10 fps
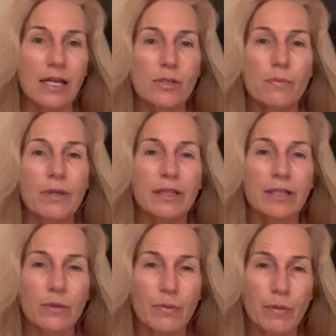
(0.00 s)
to be a
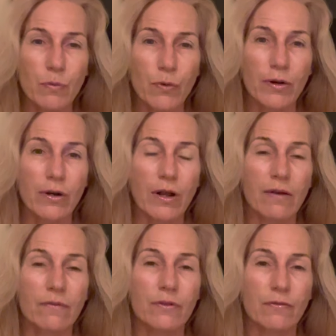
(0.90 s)
little bit more
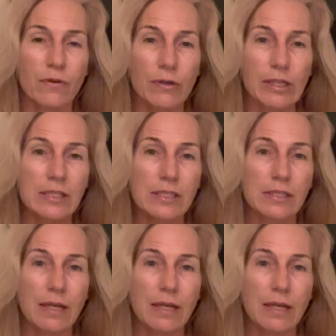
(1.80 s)
of the focus.